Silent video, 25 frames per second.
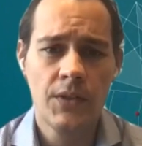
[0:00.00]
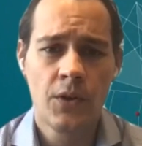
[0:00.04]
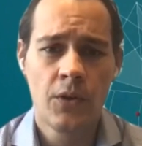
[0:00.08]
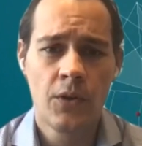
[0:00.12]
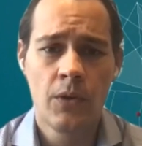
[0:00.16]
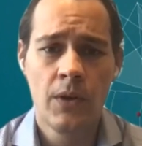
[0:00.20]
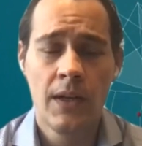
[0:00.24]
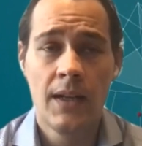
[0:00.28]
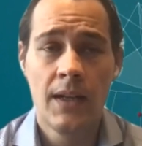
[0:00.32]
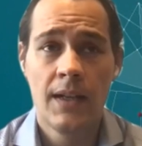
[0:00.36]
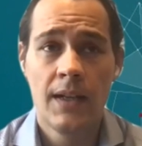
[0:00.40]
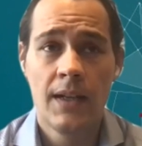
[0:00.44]

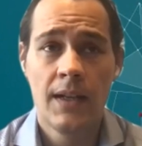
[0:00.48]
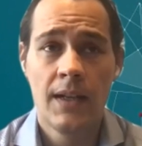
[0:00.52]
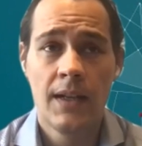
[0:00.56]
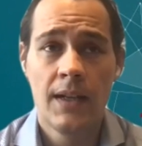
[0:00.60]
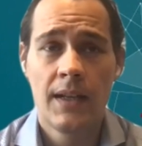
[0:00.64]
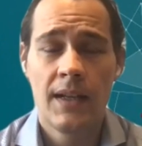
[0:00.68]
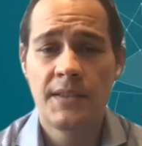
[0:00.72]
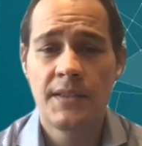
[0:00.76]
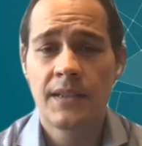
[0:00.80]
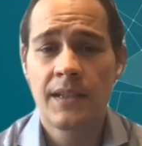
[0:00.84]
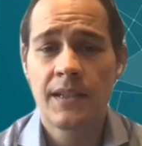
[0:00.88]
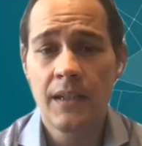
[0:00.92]
So
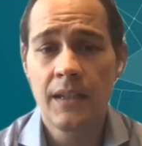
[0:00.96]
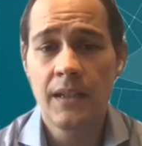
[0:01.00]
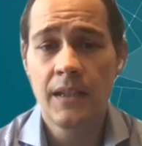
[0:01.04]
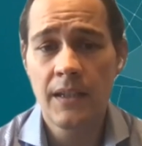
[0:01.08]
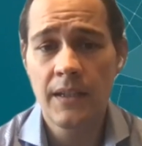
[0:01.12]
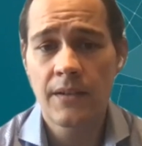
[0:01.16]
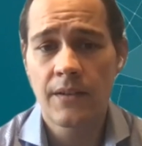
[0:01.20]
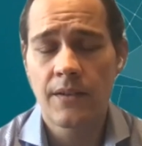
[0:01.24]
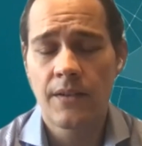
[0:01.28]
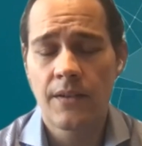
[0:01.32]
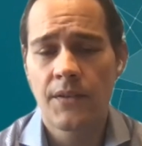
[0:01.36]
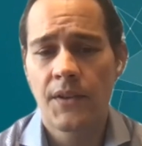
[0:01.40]
it's
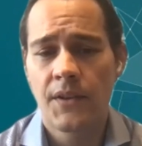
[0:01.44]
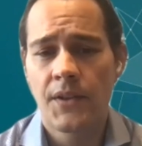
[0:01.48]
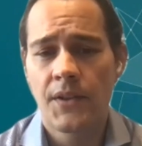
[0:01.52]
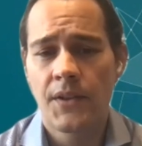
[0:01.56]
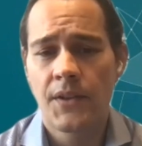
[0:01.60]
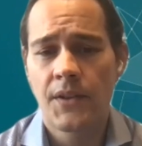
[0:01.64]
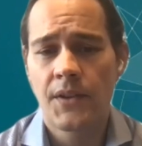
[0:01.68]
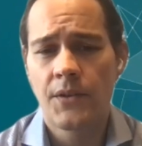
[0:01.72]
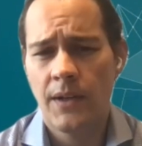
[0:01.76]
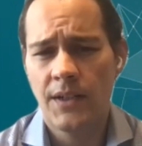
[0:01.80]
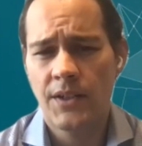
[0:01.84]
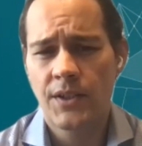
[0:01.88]
clear
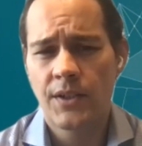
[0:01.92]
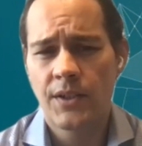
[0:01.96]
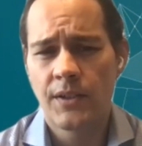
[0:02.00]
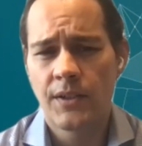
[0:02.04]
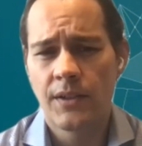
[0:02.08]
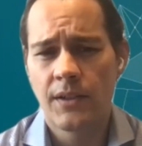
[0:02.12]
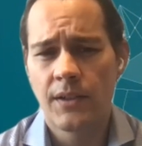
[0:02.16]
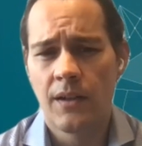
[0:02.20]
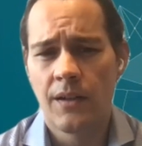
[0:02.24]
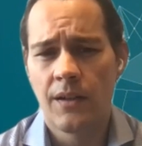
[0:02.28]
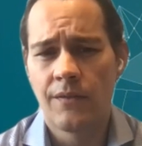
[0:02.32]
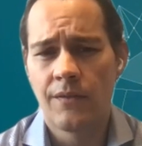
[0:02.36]
that the
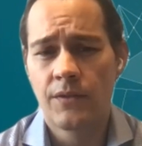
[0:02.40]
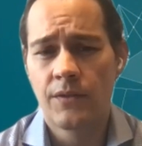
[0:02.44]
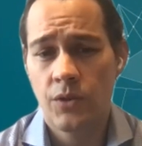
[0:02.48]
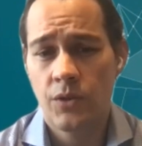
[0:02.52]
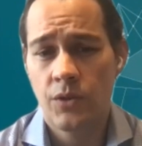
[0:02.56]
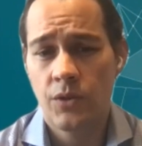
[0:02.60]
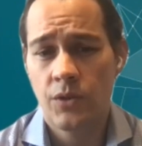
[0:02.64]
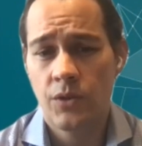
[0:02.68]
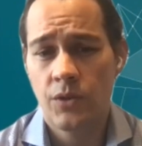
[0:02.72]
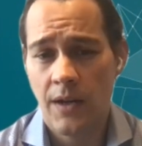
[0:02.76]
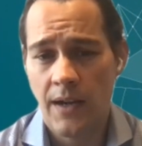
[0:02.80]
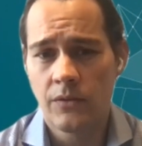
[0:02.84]
direction
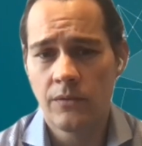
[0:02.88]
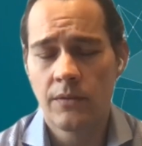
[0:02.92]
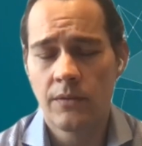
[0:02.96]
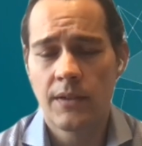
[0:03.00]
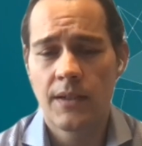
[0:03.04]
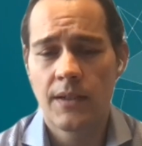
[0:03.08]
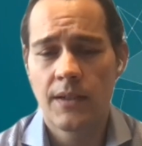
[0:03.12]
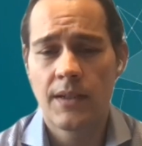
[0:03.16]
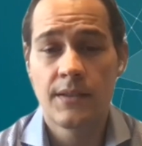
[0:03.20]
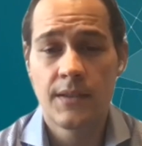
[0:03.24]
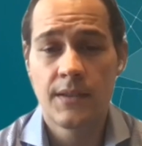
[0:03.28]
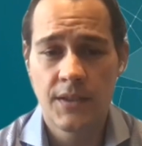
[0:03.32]
of
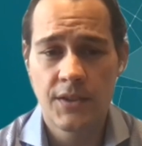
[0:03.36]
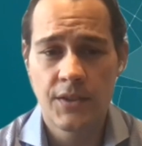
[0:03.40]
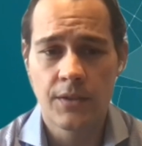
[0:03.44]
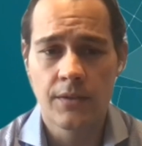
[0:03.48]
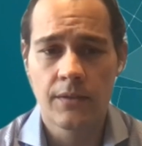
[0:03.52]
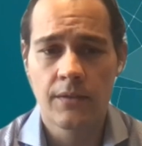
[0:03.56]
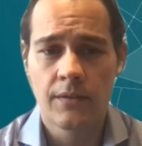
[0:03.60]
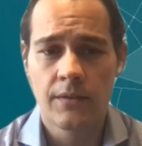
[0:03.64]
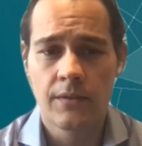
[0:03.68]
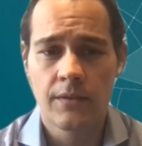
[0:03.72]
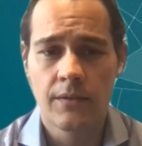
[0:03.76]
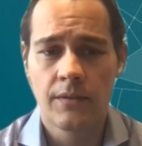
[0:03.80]
travel is
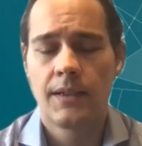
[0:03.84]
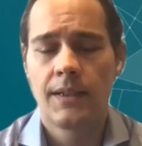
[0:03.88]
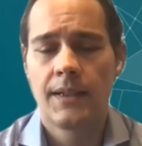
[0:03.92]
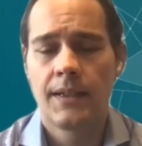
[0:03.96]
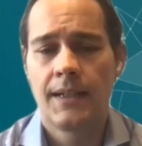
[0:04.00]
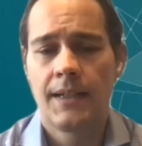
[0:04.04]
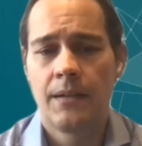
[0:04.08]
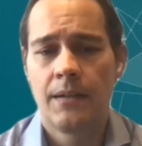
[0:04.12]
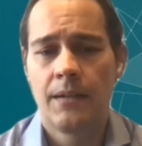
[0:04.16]
digital,